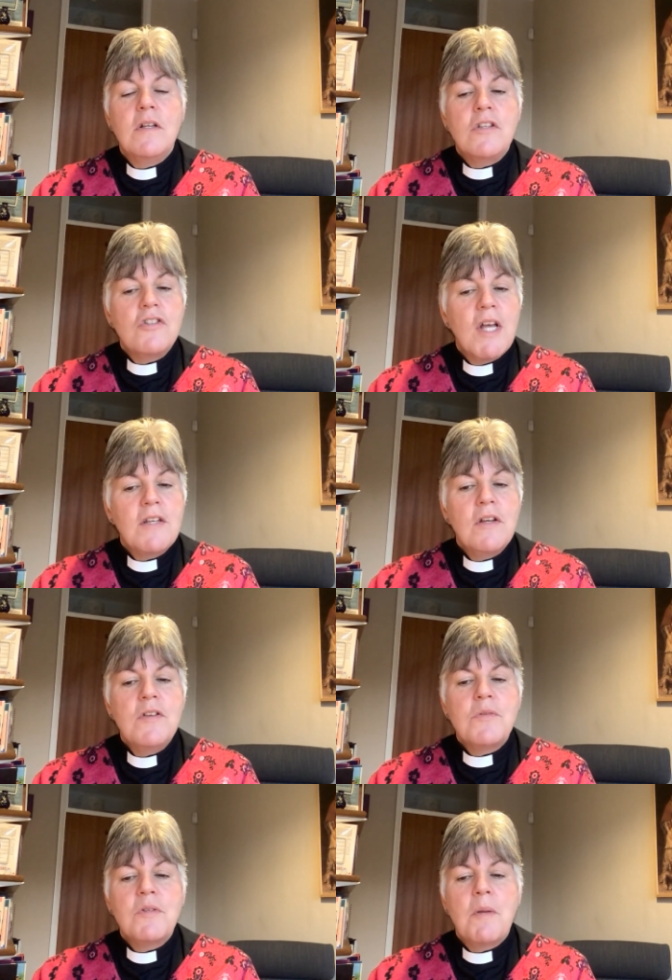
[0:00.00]

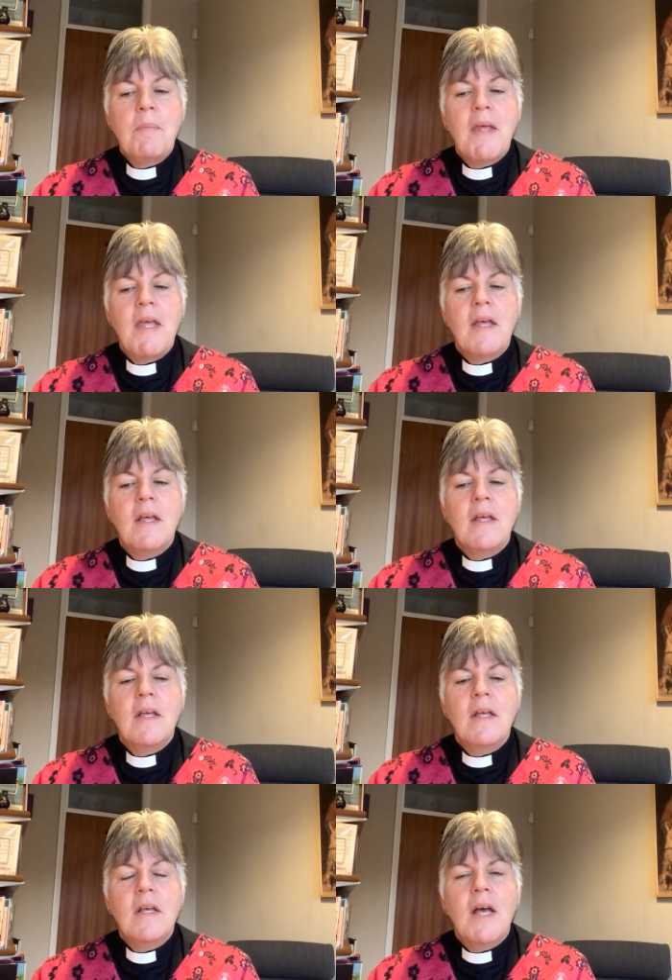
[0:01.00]
shadows would appear
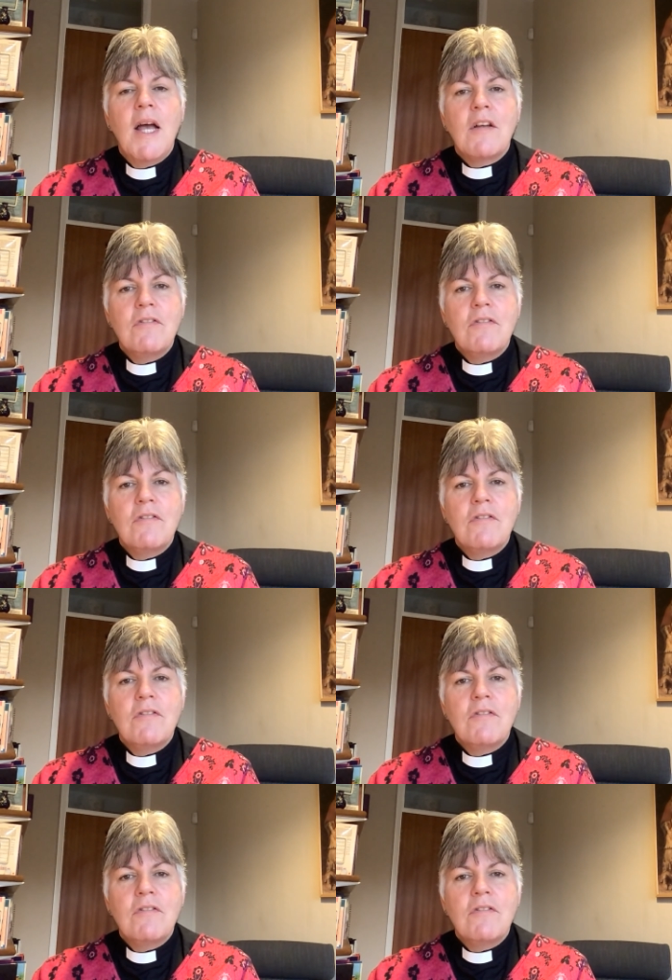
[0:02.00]
and